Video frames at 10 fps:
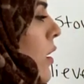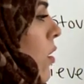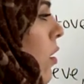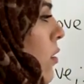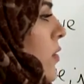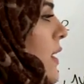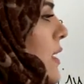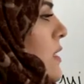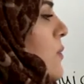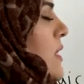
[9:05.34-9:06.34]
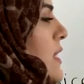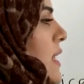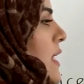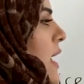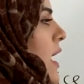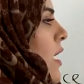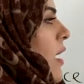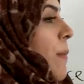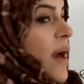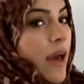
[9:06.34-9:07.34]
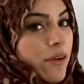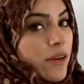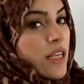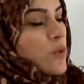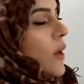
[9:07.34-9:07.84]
in all these, we see a pattern as